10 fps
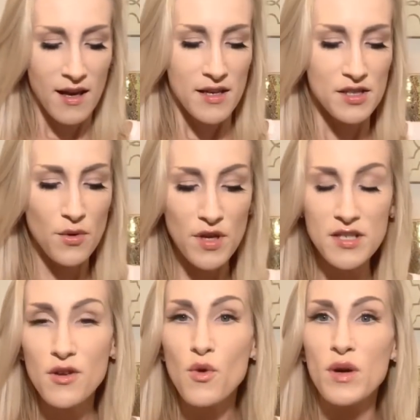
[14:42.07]
So
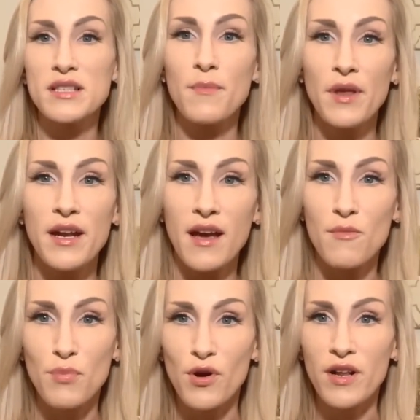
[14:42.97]
these are the ones I'm planning
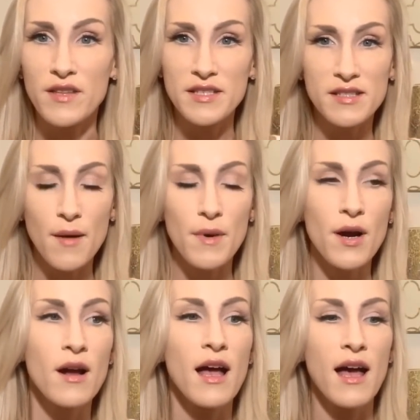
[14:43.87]
on burning this
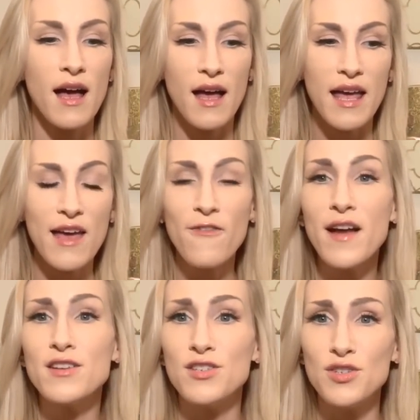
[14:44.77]
summer. If
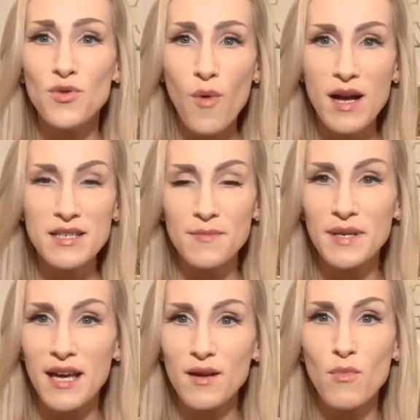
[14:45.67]
I do wind up
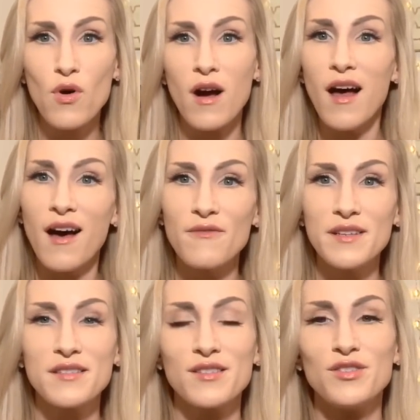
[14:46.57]
getting more, I'll
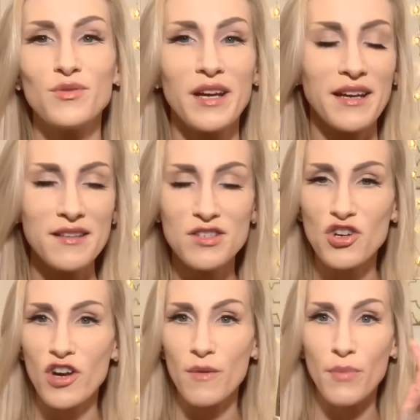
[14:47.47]
obviously do like
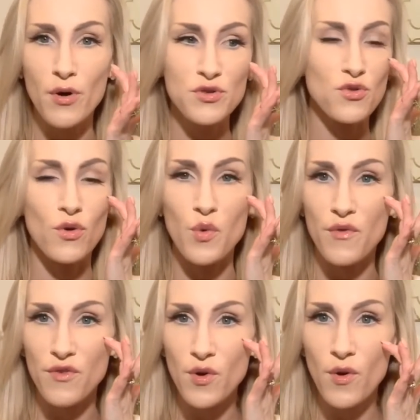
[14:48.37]
Instagram post or
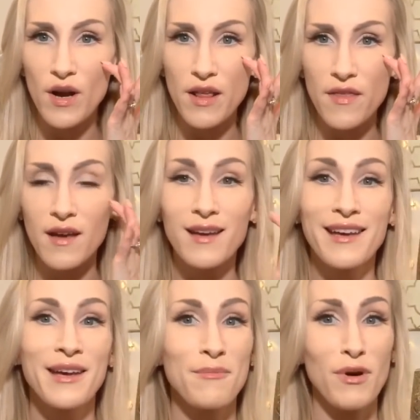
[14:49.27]
review or anything.
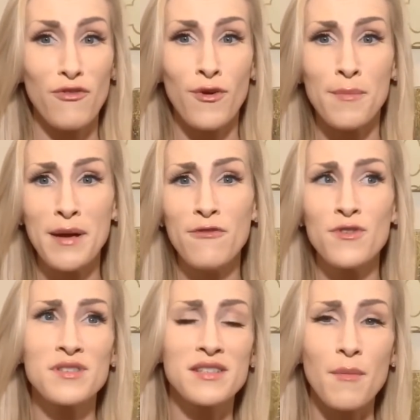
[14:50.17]
But for me,
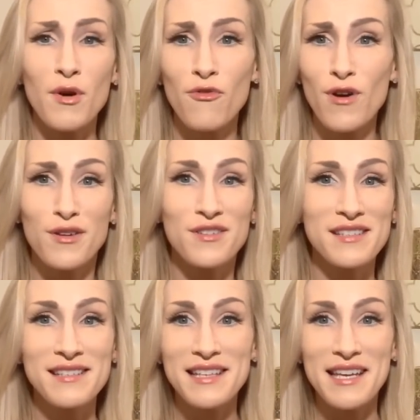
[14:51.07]
for summer
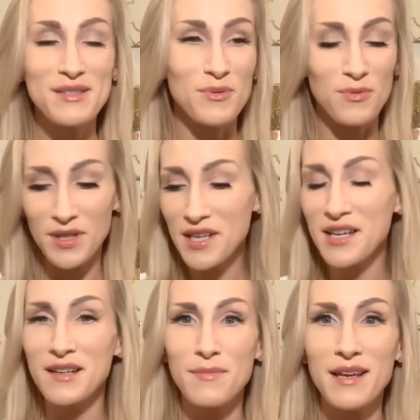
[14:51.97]
fragrances, it's really
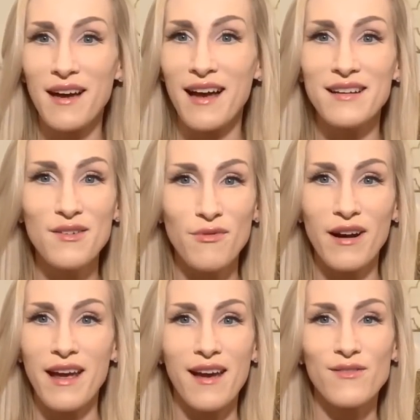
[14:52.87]
gonna be kind of
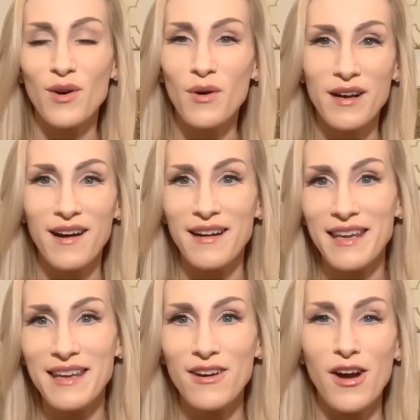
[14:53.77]
what I have going on
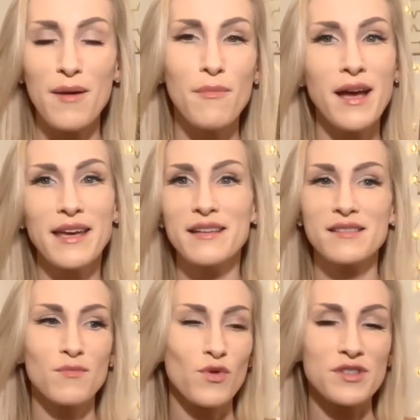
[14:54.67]
here. I might get
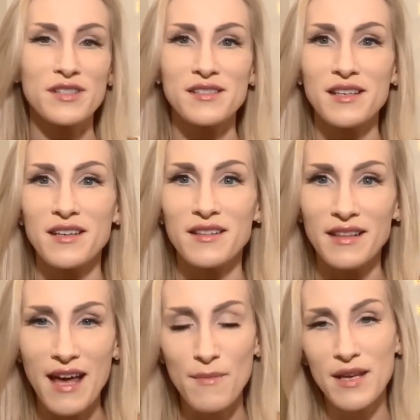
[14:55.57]
some more Sicilian
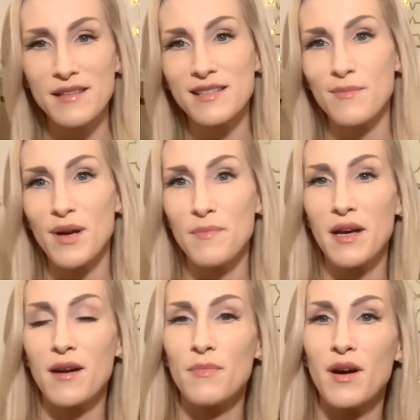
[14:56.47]
lemons. I might
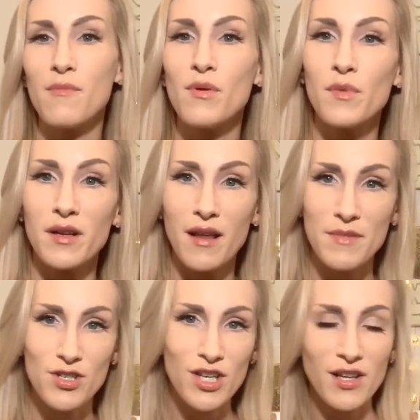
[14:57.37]
pick up a couple more
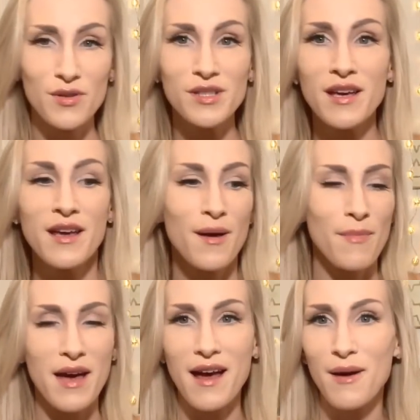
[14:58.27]
limoncellos,
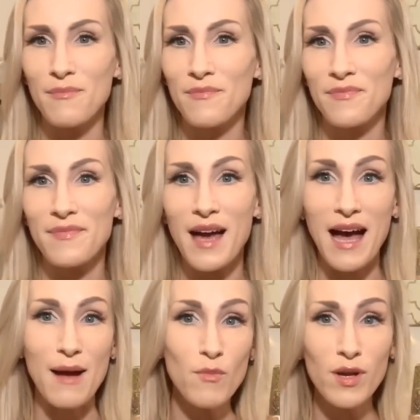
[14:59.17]
but um,
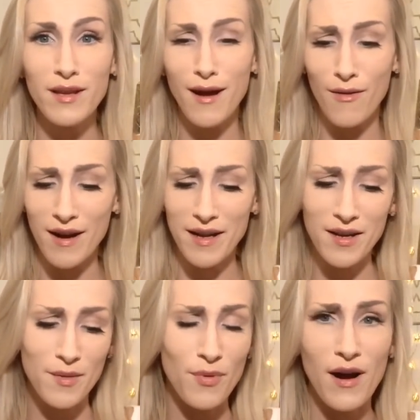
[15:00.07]
I'm really already
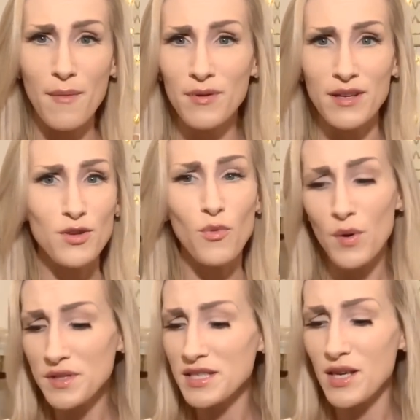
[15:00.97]
gonna probably, you
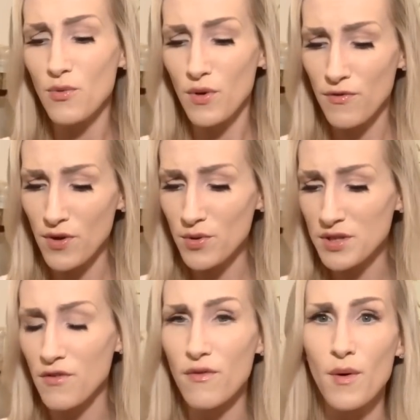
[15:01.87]
won't see reviews
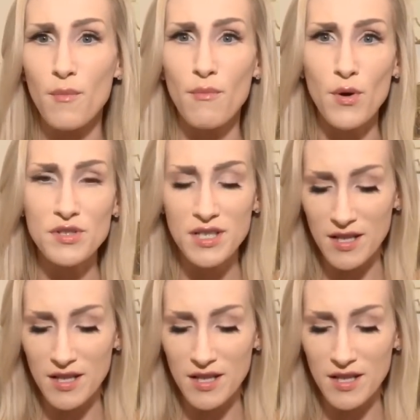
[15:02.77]
of most of